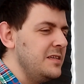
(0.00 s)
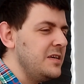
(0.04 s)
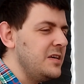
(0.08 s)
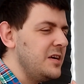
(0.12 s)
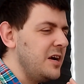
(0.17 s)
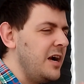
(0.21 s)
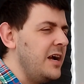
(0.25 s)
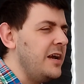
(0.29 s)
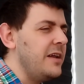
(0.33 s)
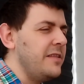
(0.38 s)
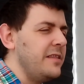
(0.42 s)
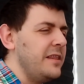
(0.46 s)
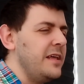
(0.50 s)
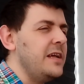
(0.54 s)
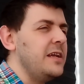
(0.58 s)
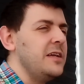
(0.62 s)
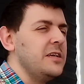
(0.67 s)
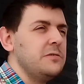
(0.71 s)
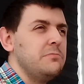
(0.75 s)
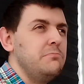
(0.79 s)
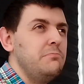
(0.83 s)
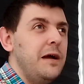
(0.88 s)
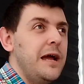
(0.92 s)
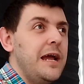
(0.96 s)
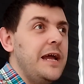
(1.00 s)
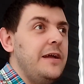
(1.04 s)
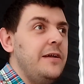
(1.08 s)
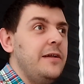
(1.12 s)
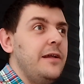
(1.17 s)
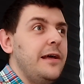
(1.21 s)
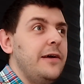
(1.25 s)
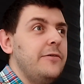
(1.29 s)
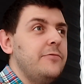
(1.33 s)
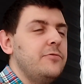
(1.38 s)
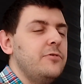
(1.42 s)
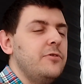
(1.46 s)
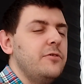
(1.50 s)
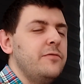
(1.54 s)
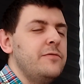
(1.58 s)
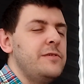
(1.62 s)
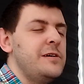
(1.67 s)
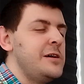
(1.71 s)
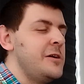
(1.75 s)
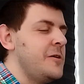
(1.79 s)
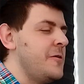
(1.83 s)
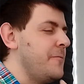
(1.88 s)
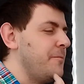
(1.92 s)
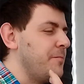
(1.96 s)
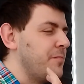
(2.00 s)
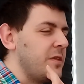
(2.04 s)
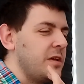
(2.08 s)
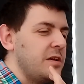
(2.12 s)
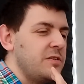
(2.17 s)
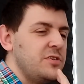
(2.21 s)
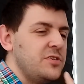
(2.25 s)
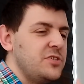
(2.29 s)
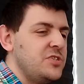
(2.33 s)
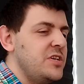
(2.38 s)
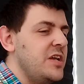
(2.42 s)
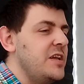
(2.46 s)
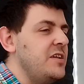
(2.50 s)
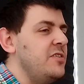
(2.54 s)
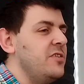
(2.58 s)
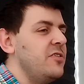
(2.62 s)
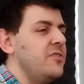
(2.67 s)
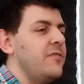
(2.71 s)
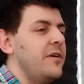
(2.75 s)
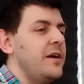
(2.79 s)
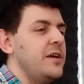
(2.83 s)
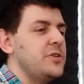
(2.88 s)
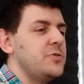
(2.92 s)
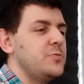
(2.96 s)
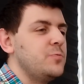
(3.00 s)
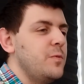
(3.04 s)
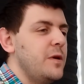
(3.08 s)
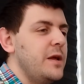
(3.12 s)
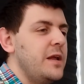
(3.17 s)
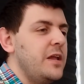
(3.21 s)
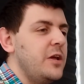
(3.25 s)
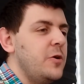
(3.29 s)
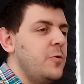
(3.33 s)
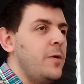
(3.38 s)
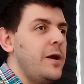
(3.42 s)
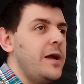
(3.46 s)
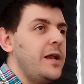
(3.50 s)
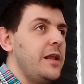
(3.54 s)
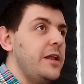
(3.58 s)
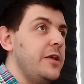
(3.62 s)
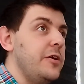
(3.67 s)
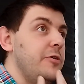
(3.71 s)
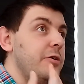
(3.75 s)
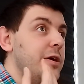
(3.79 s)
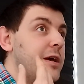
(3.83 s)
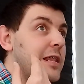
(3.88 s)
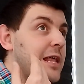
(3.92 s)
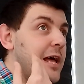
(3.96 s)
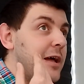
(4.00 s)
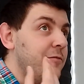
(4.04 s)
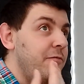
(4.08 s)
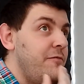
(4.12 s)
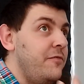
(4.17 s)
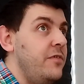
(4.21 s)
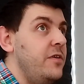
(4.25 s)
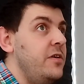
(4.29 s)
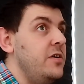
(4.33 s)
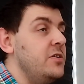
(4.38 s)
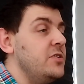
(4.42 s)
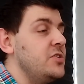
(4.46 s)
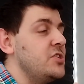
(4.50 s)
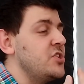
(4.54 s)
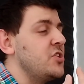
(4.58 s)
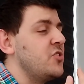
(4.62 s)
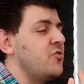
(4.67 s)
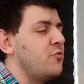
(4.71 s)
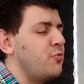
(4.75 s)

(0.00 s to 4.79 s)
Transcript: kind of thing it's made out of, it disintegrates really quickly. You get that first